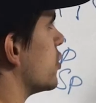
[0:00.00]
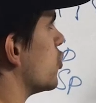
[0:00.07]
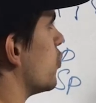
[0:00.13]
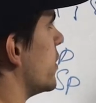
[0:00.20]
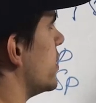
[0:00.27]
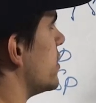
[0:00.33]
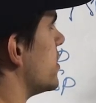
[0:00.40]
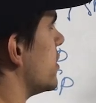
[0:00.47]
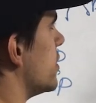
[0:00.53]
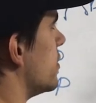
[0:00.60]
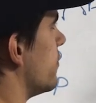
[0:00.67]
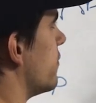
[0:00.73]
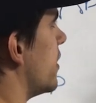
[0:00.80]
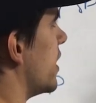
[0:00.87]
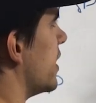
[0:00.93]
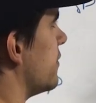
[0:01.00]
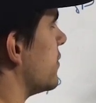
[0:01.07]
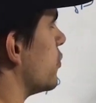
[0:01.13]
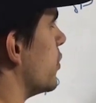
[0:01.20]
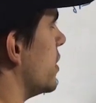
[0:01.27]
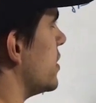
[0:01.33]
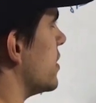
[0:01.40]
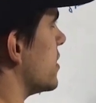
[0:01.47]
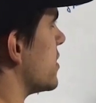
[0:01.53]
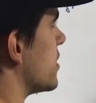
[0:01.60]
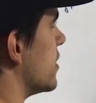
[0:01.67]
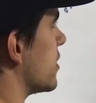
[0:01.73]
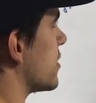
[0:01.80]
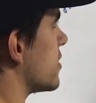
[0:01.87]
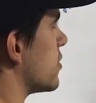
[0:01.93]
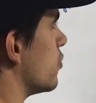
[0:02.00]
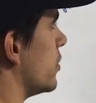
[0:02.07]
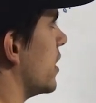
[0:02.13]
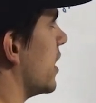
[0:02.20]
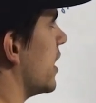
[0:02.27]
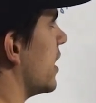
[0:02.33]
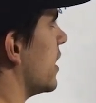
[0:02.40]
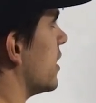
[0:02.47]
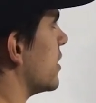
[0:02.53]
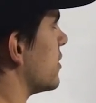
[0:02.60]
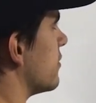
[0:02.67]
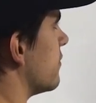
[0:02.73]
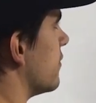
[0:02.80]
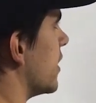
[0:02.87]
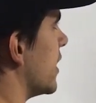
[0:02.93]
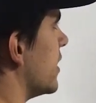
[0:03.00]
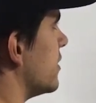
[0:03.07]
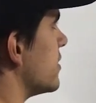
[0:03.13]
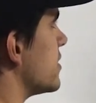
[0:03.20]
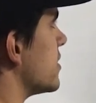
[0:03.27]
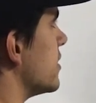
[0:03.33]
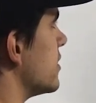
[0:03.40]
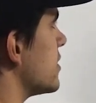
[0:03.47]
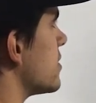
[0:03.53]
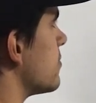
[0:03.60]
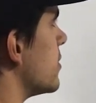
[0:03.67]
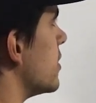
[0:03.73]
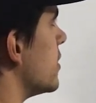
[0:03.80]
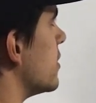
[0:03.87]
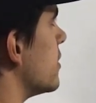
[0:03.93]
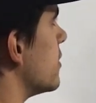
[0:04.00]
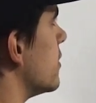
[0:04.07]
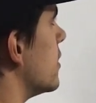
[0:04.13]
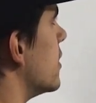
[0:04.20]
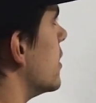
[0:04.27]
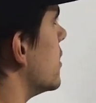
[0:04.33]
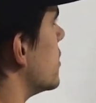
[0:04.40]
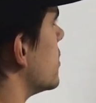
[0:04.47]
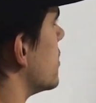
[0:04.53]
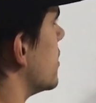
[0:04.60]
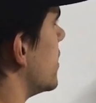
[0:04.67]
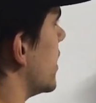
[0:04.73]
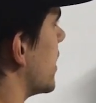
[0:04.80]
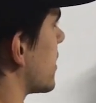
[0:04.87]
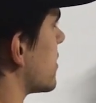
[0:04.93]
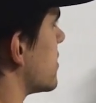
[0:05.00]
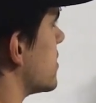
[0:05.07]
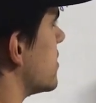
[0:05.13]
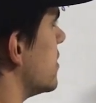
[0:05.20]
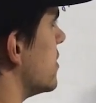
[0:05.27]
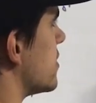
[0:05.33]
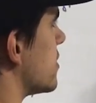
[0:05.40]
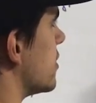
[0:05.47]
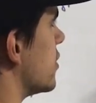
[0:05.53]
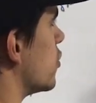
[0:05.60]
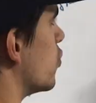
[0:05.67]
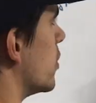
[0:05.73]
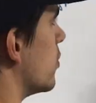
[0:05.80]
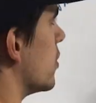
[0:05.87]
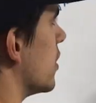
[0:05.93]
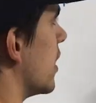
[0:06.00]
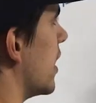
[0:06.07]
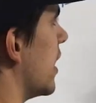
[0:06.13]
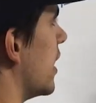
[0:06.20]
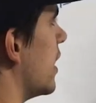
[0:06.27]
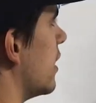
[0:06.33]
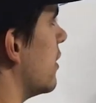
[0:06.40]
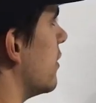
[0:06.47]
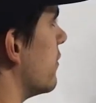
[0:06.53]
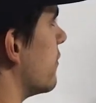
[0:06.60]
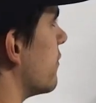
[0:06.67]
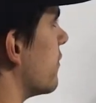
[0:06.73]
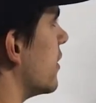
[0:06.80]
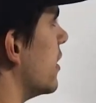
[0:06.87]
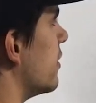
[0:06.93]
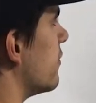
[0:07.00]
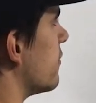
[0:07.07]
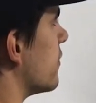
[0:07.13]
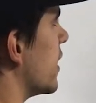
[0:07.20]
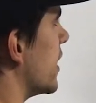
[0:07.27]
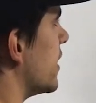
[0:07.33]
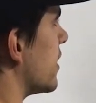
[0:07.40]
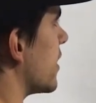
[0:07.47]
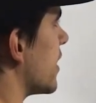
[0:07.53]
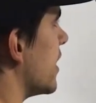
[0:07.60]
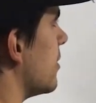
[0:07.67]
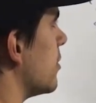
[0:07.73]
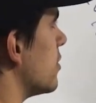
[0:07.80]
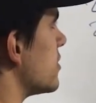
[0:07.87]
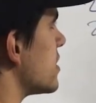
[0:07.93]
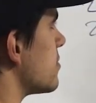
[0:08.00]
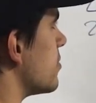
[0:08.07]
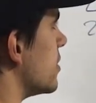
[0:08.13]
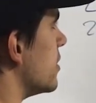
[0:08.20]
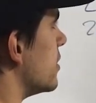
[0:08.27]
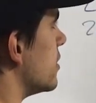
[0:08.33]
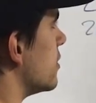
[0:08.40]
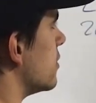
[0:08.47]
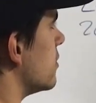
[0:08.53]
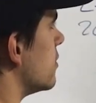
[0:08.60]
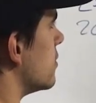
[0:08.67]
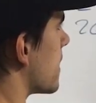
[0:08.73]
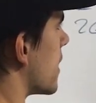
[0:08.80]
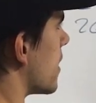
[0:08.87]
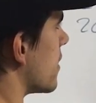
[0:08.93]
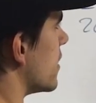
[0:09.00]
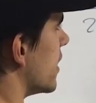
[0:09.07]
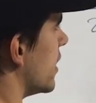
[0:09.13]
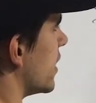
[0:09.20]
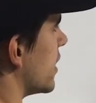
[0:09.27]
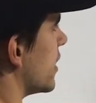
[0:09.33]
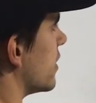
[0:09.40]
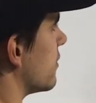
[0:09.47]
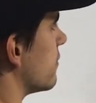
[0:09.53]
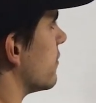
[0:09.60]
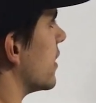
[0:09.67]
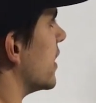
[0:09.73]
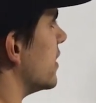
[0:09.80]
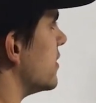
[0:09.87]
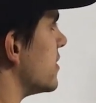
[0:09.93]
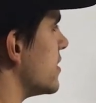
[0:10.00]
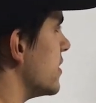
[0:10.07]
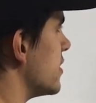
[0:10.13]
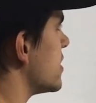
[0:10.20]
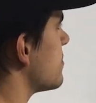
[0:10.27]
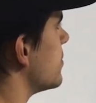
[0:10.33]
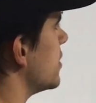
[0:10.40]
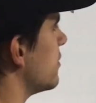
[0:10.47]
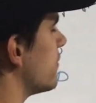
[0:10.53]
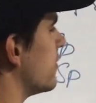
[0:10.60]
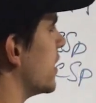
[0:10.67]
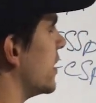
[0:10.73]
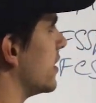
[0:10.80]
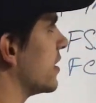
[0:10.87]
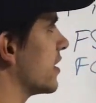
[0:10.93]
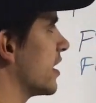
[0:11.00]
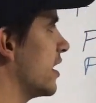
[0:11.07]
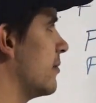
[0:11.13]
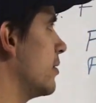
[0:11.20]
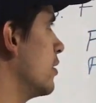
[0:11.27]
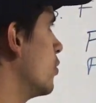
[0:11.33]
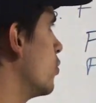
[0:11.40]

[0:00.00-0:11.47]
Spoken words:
25-26, we had flying sit spin. Next season, we will have flying camel spin. Then again, flying sit spin, flying camel,